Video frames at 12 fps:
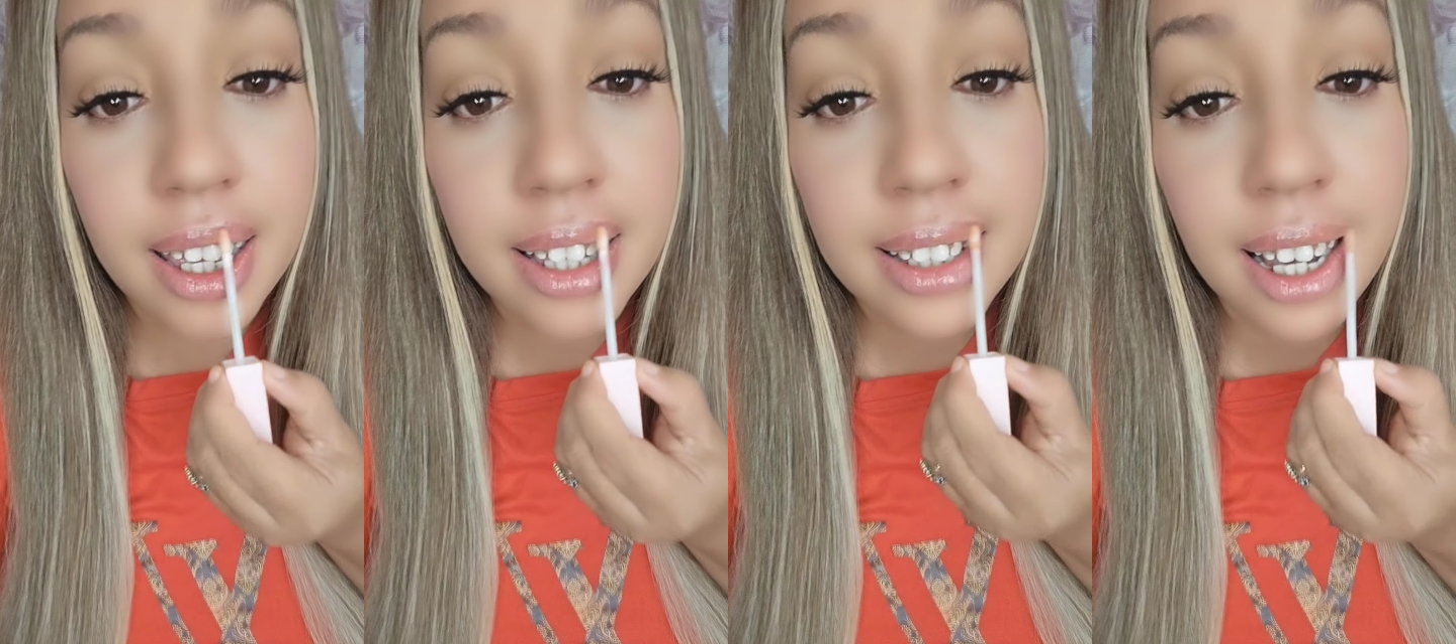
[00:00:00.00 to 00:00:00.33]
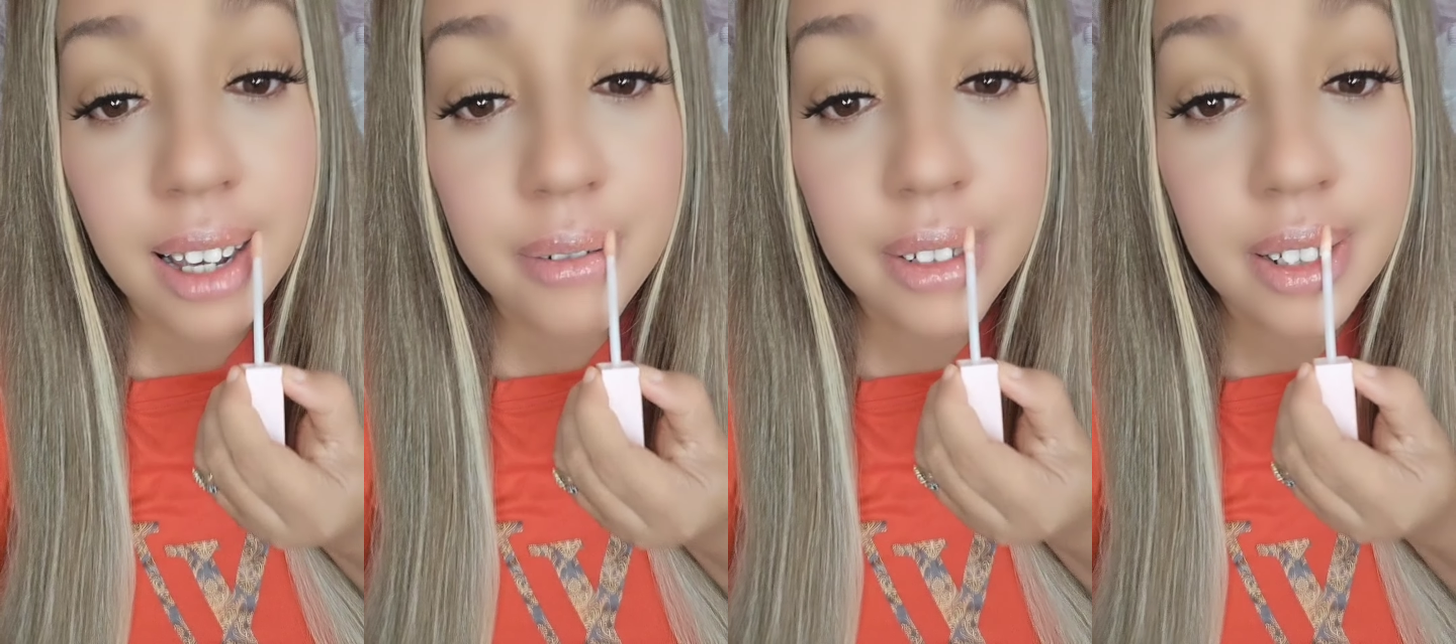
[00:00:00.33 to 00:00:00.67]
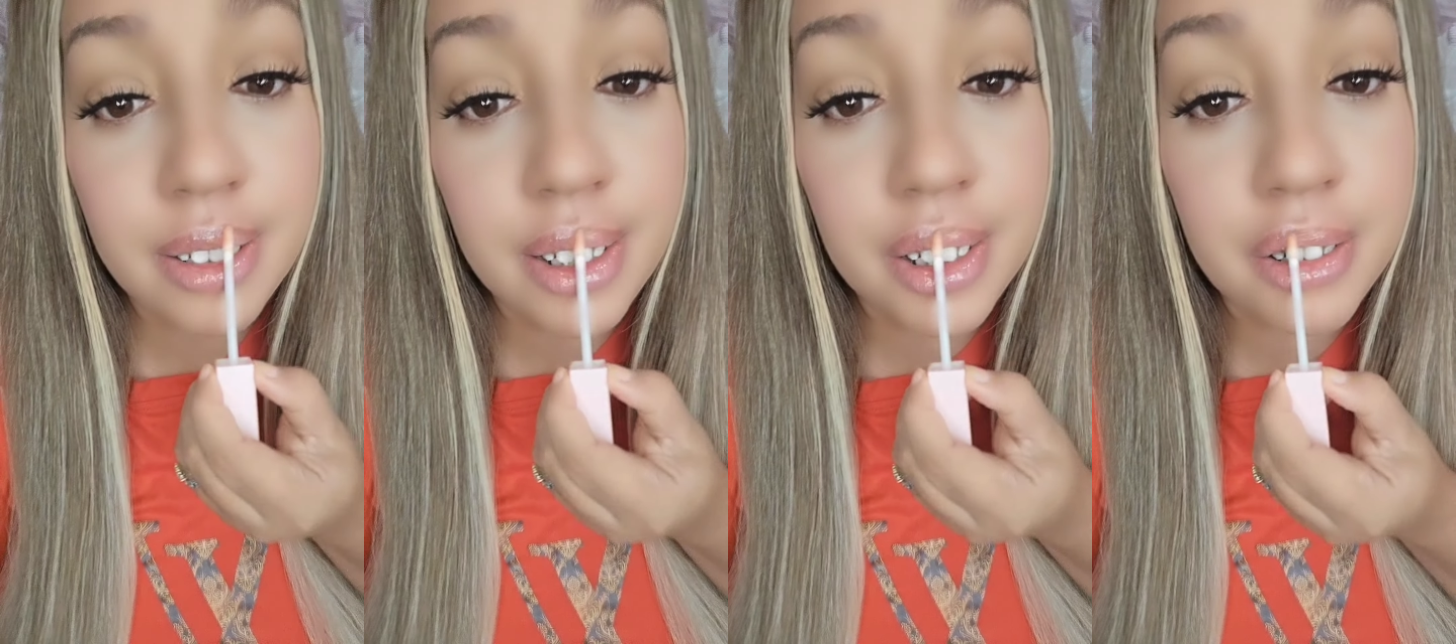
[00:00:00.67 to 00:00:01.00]
it's
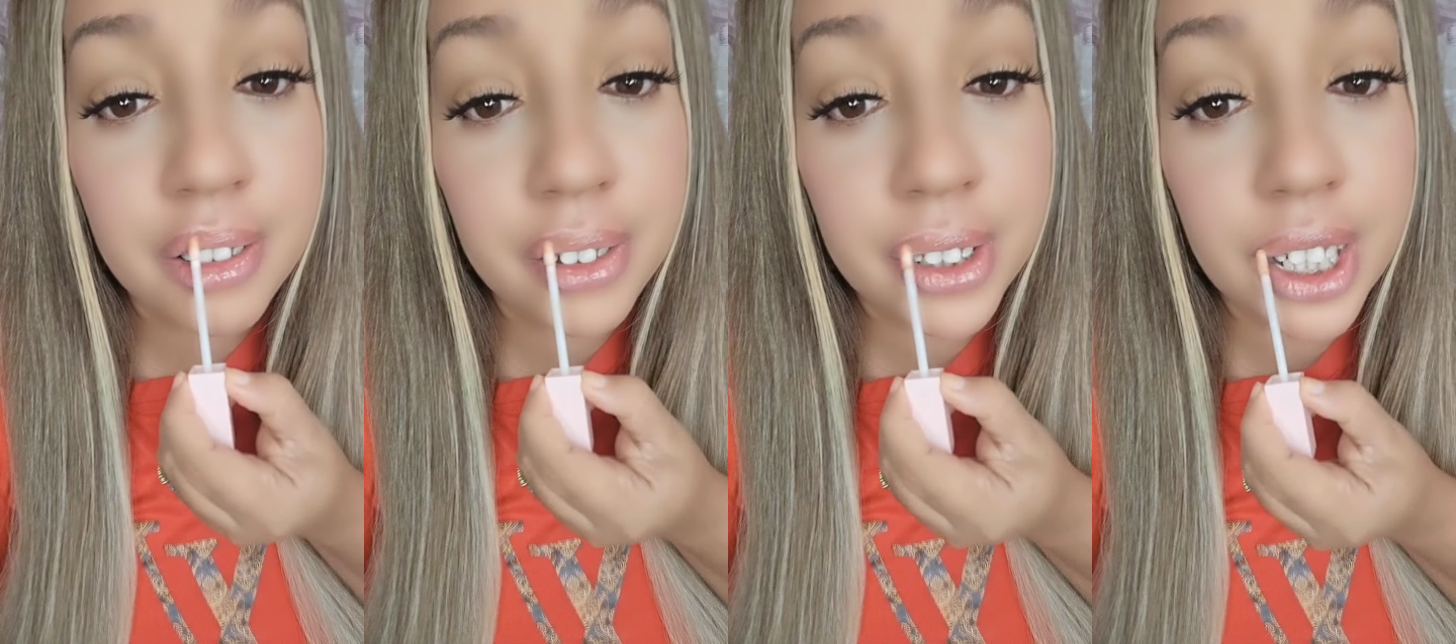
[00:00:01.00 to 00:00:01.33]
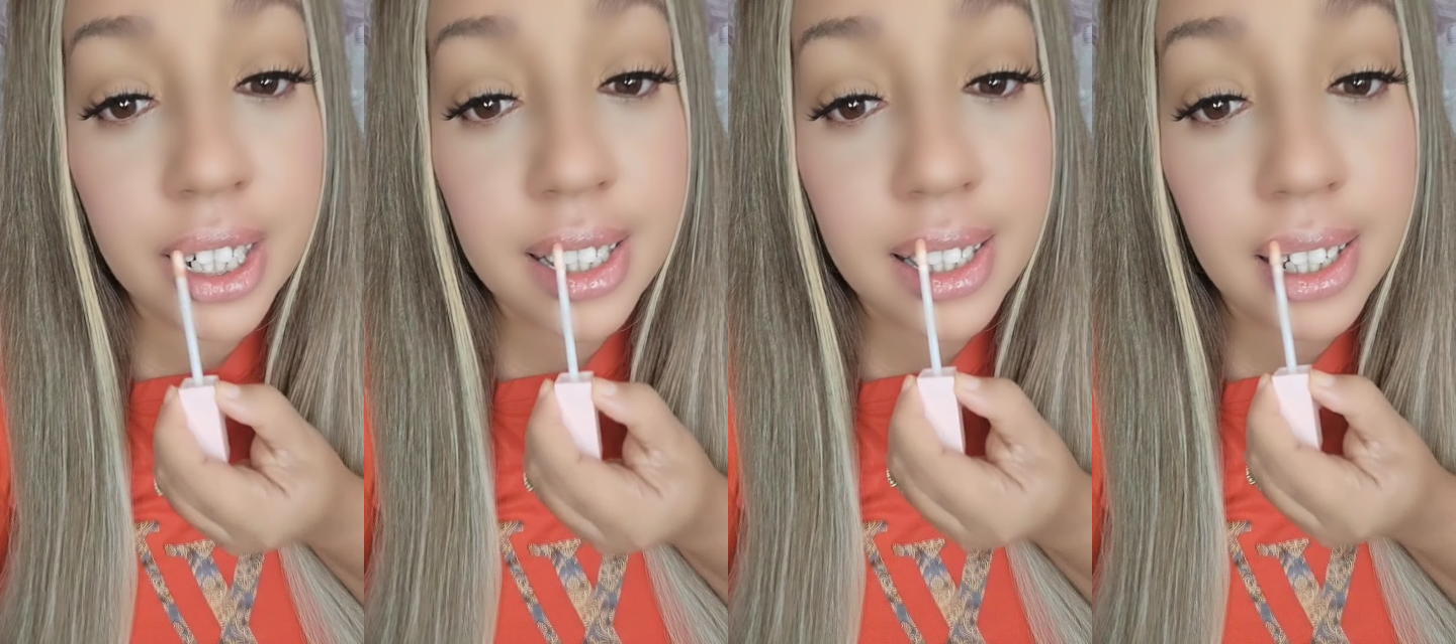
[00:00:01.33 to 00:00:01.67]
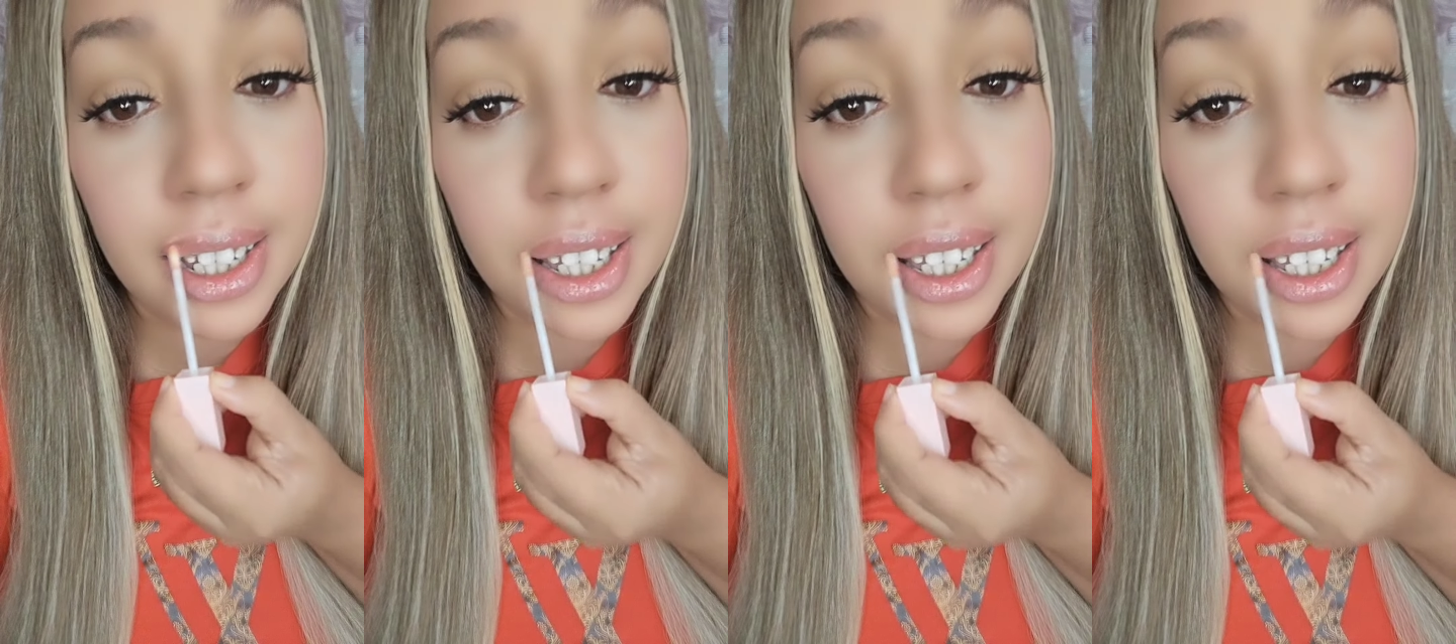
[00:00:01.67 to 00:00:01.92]
absolutely gorgeous.